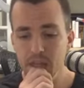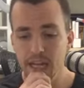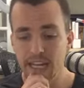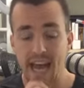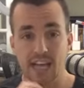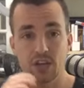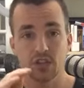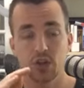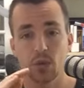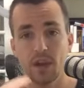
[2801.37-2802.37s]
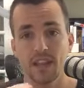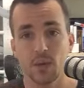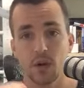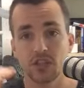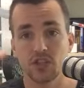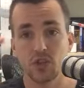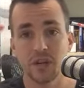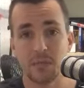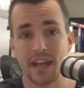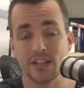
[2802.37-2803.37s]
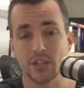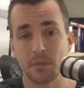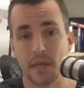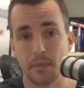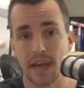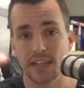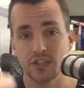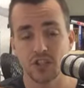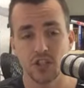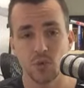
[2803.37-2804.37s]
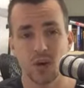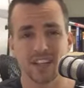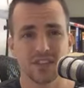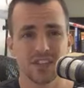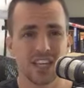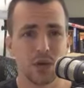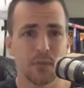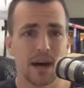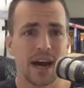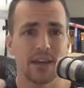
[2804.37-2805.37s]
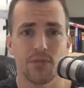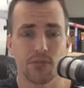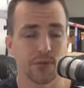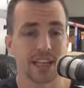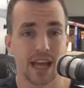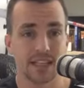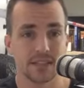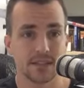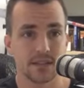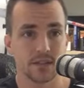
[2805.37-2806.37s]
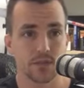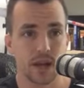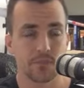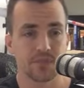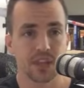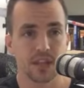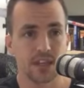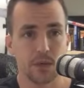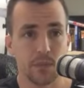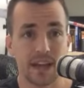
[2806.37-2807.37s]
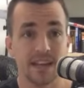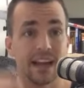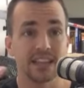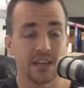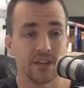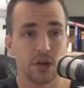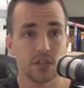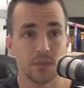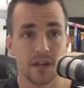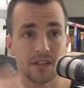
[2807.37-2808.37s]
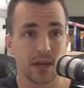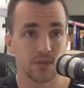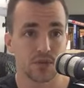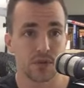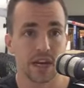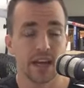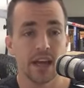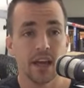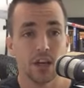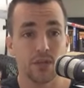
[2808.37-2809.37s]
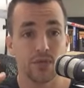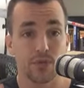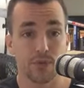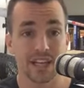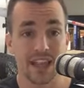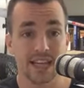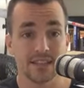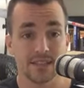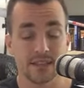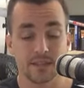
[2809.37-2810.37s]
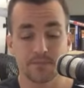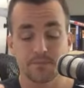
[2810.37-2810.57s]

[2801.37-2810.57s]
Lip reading: yeah, so the way that it works is you can manage as many pages as you want. So let's say you buy 3 licenses, right? Let's say you pay $97 a month times 3. You have 3 licenses.